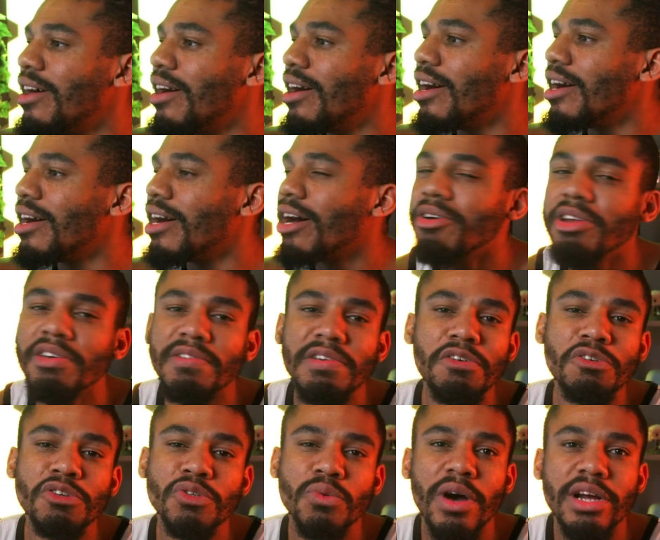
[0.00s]
I don't even
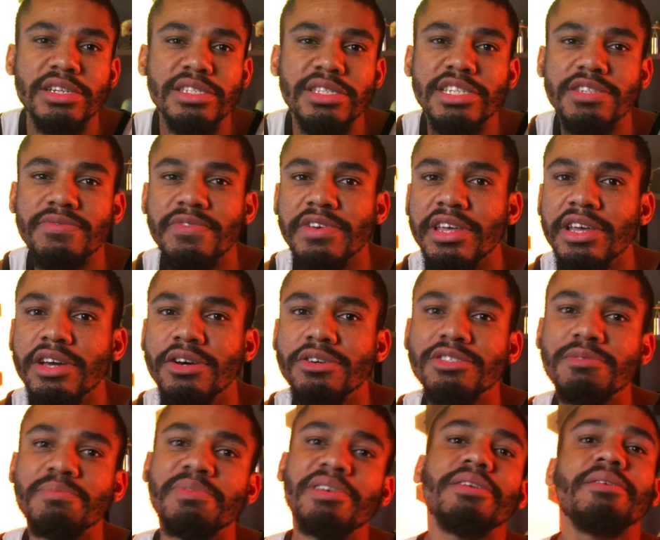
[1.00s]
know who's watching these
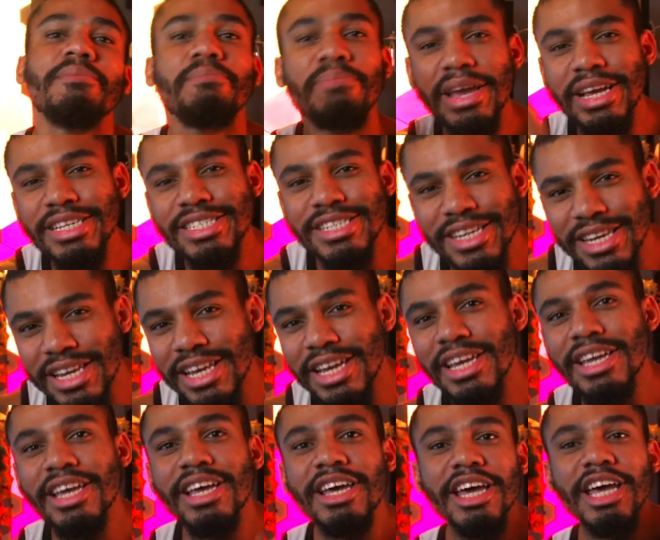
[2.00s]
videos, but
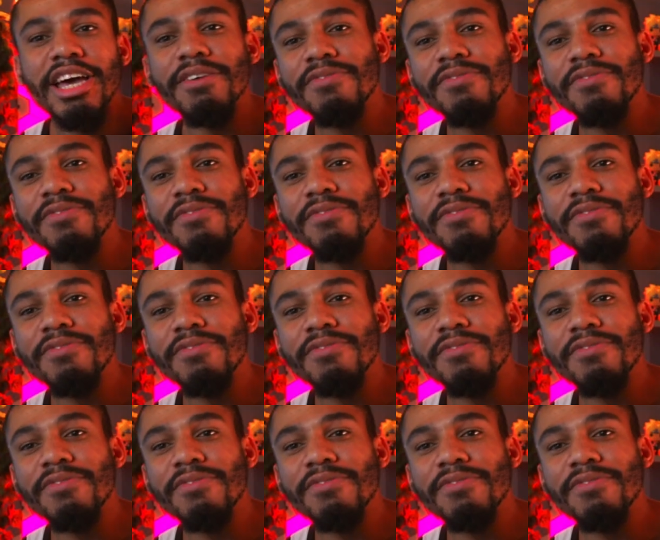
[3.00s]
basically,